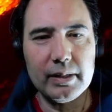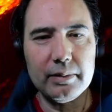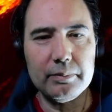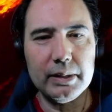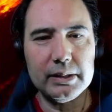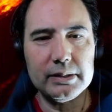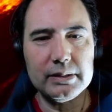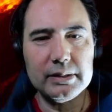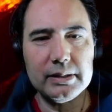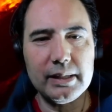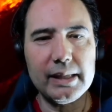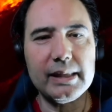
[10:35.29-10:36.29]
But
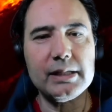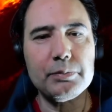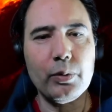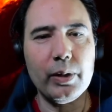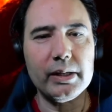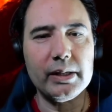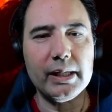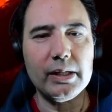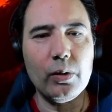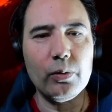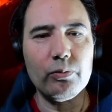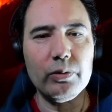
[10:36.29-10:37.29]
at this point, they
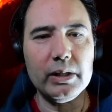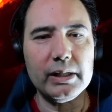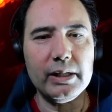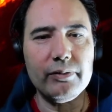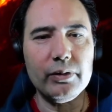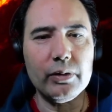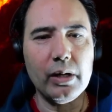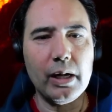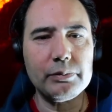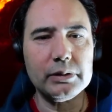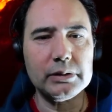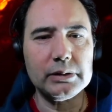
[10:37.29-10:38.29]
don't really give you an
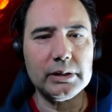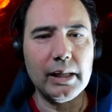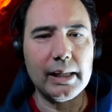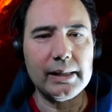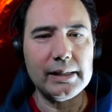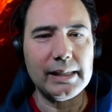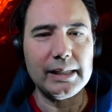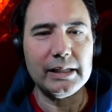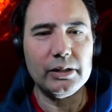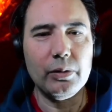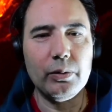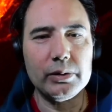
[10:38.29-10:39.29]
option. See, like this, I didn't
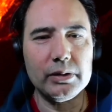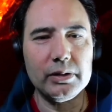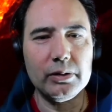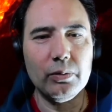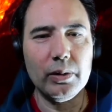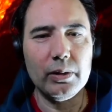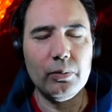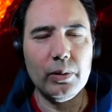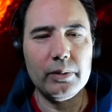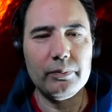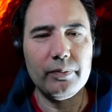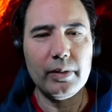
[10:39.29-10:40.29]
know what to do.
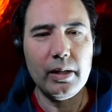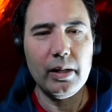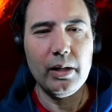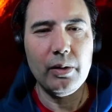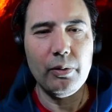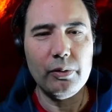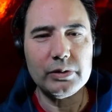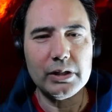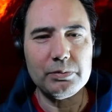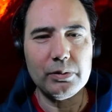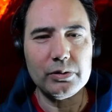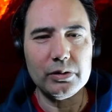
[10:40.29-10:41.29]
What was I
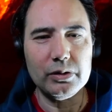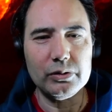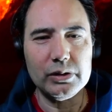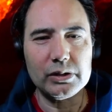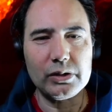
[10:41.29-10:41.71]
supposed to do? Just